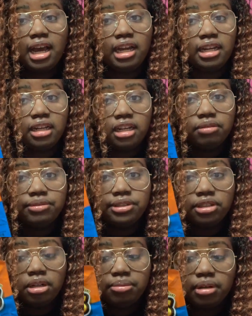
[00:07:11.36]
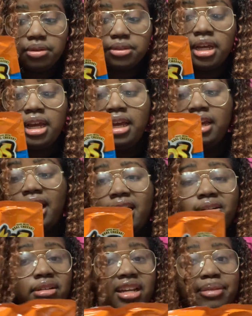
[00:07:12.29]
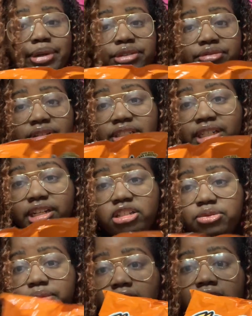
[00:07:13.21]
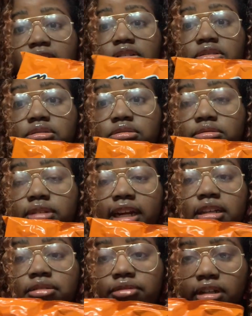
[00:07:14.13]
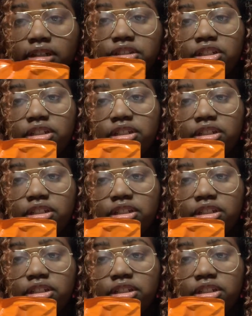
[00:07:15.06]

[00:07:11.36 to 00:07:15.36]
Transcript: I love Cheeto Puffs. I don't care much for Cheetos, but I do like the regular